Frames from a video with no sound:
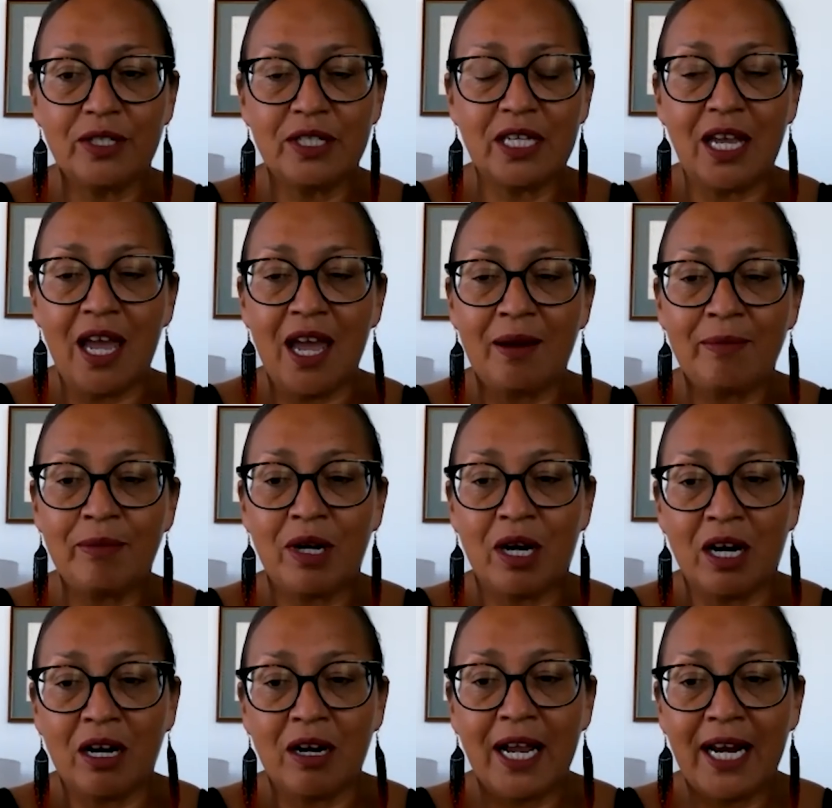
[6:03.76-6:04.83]
the
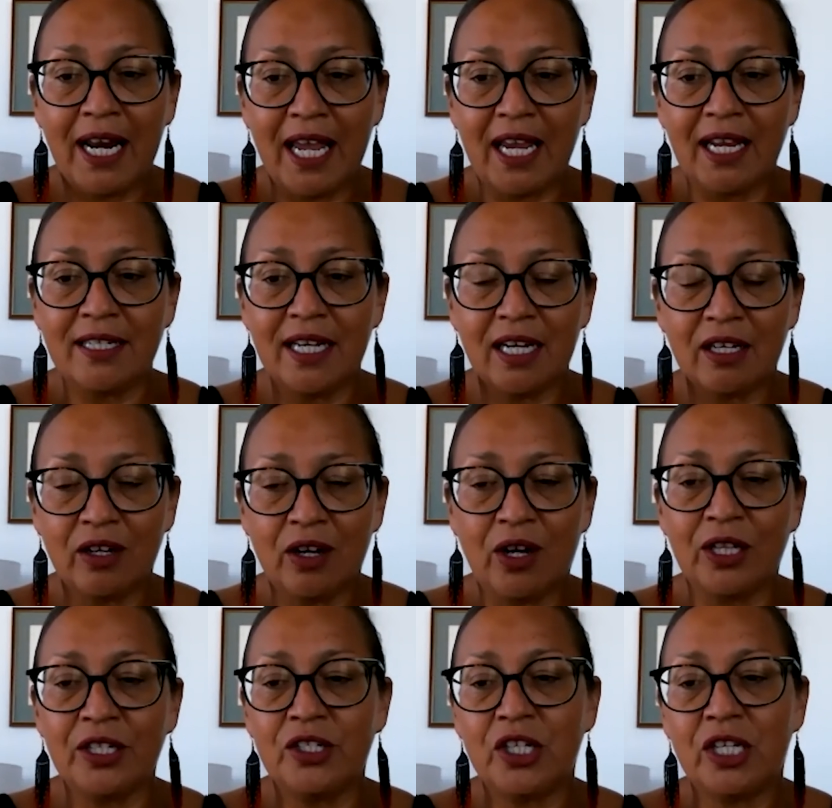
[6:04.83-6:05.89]
mRNA
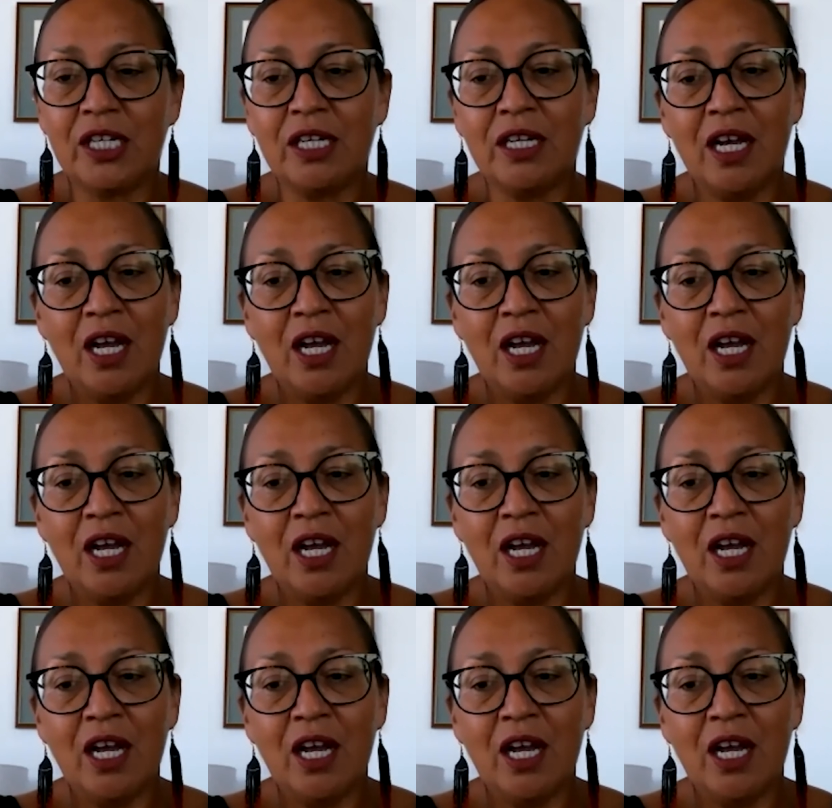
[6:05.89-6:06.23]
technology,